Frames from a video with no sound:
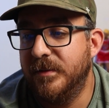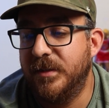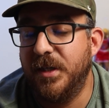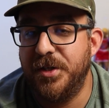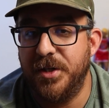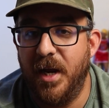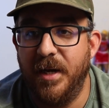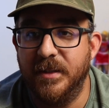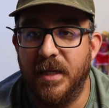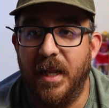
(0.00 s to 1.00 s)
Sunshine,
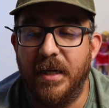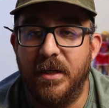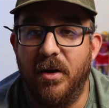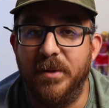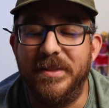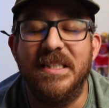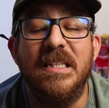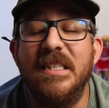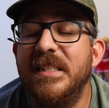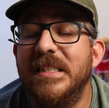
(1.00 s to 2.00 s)
as I like to call him.
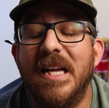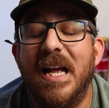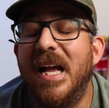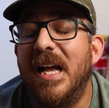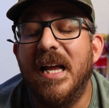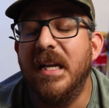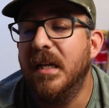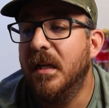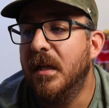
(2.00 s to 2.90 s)
Sunshine.